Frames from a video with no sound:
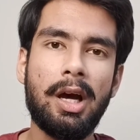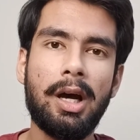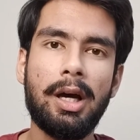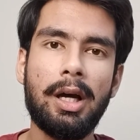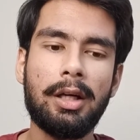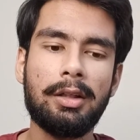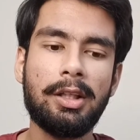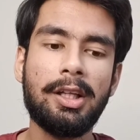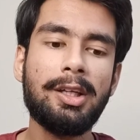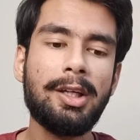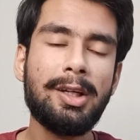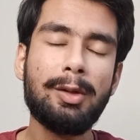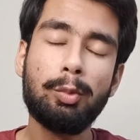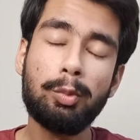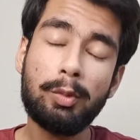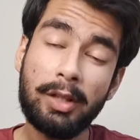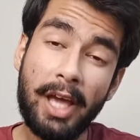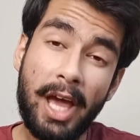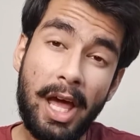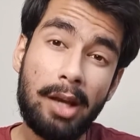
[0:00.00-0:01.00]
uh, then
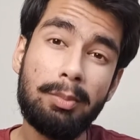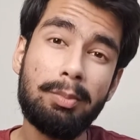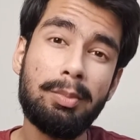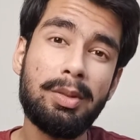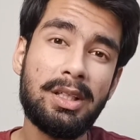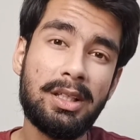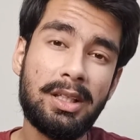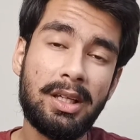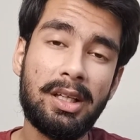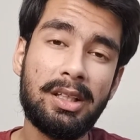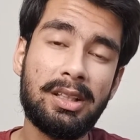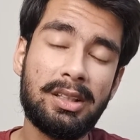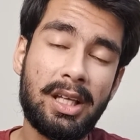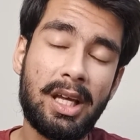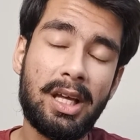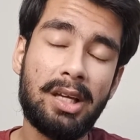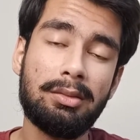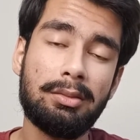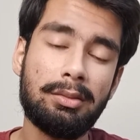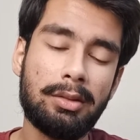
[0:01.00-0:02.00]
it can be it
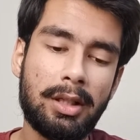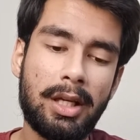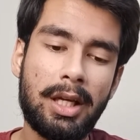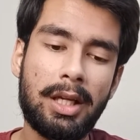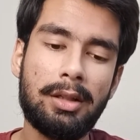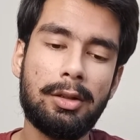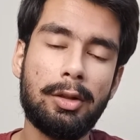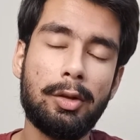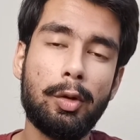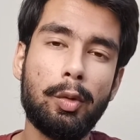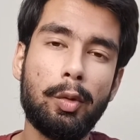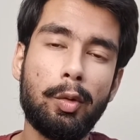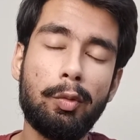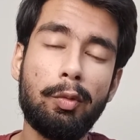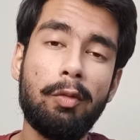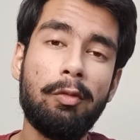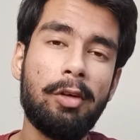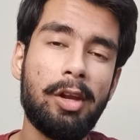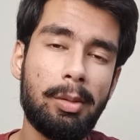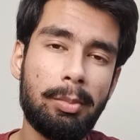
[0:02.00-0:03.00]
can get you know
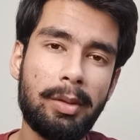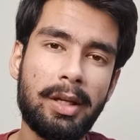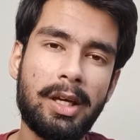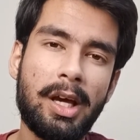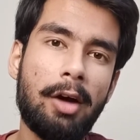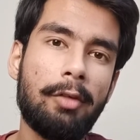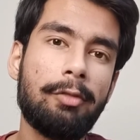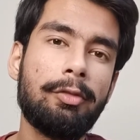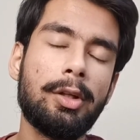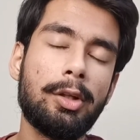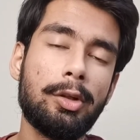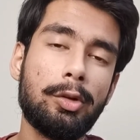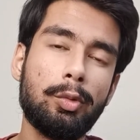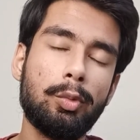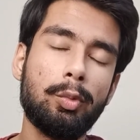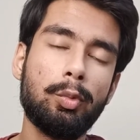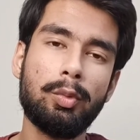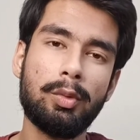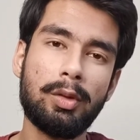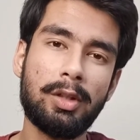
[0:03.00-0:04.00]
overwhelming after
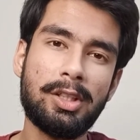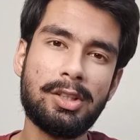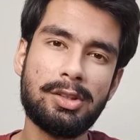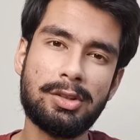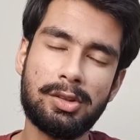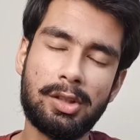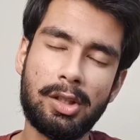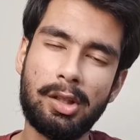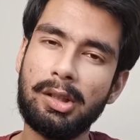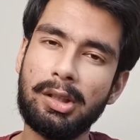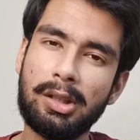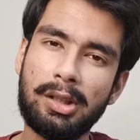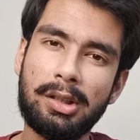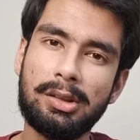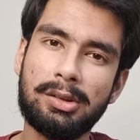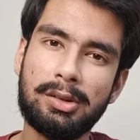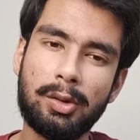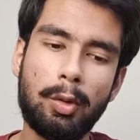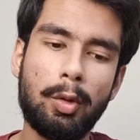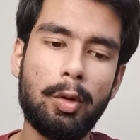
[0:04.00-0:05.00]
you reach thirty.
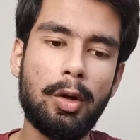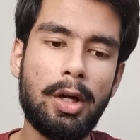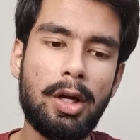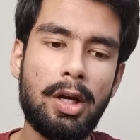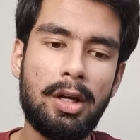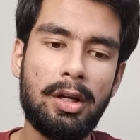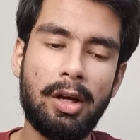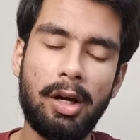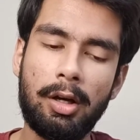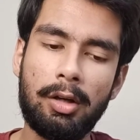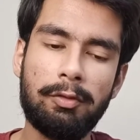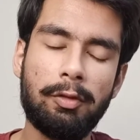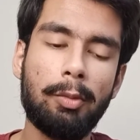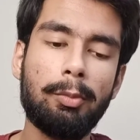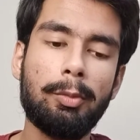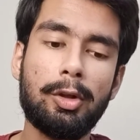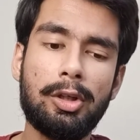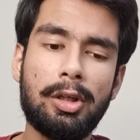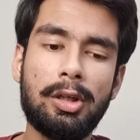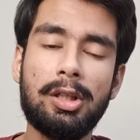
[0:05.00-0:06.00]
So. Uh,
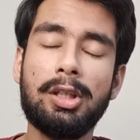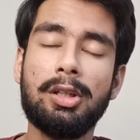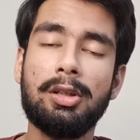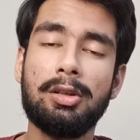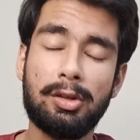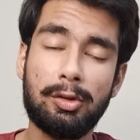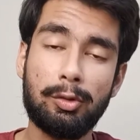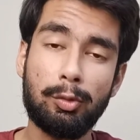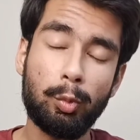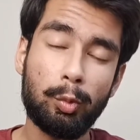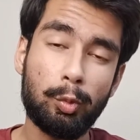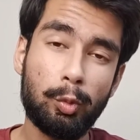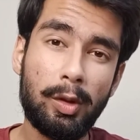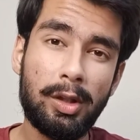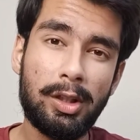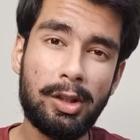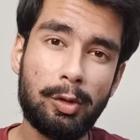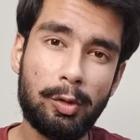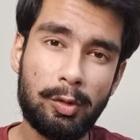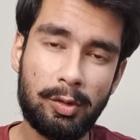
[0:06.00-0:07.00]
from your 30 to
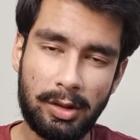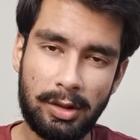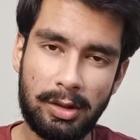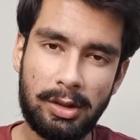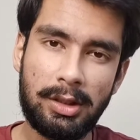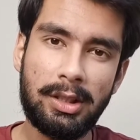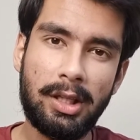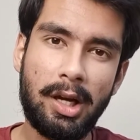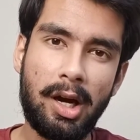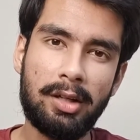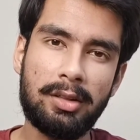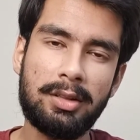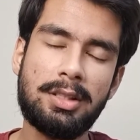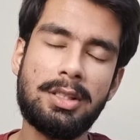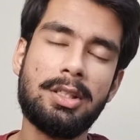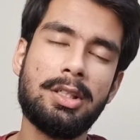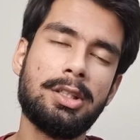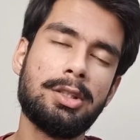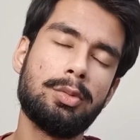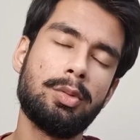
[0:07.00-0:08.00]
20 to 30 are the
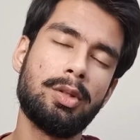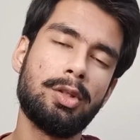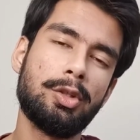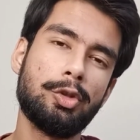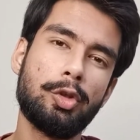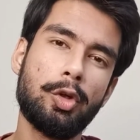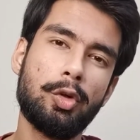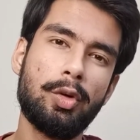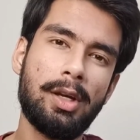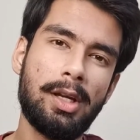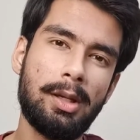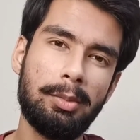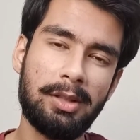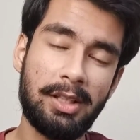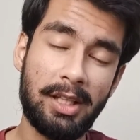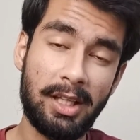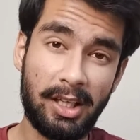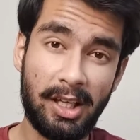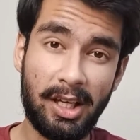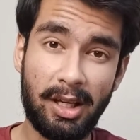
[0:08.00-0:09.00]
years when you should really be
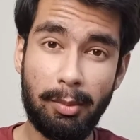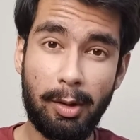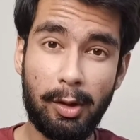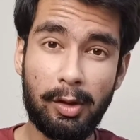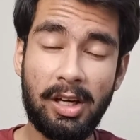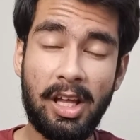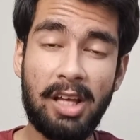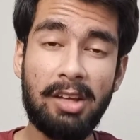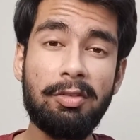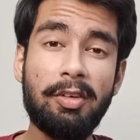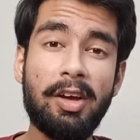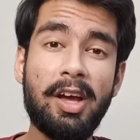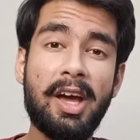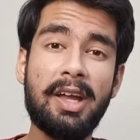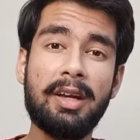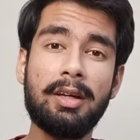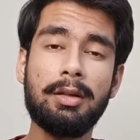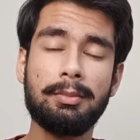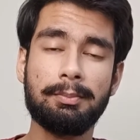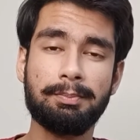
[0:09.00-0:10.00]
thinking about life
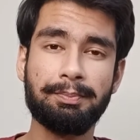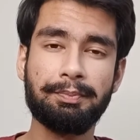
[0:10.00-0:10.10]
and